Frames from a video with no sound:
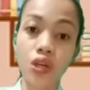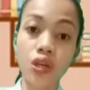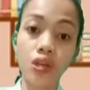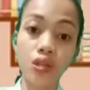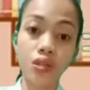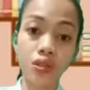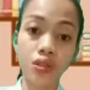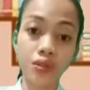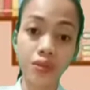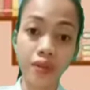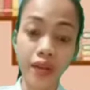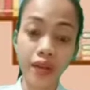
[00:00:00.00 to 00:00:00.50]

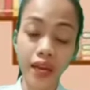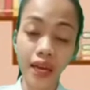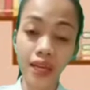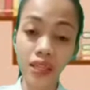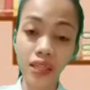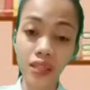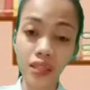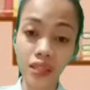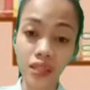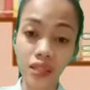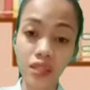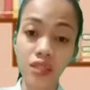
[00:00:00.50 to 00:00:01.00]
So
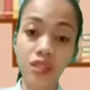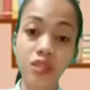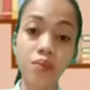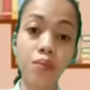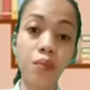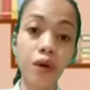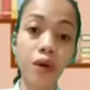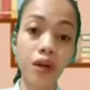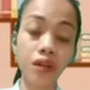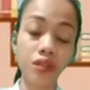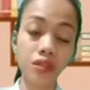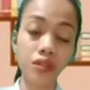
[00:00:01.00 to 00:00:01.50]
next is the
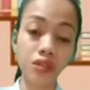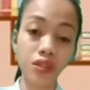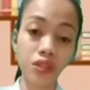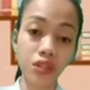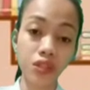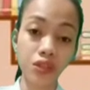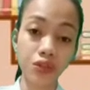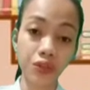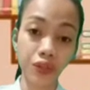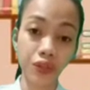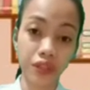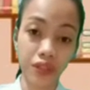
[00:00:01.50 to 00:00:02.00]

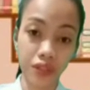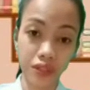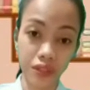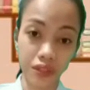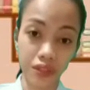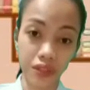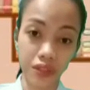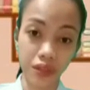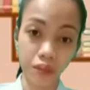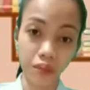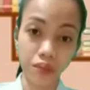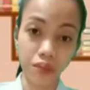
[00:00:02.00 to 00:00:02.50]
Marxist
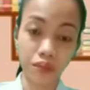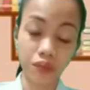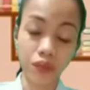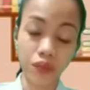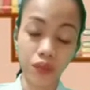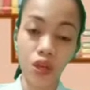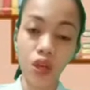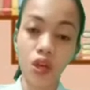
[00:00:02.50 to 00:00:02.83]
criticism.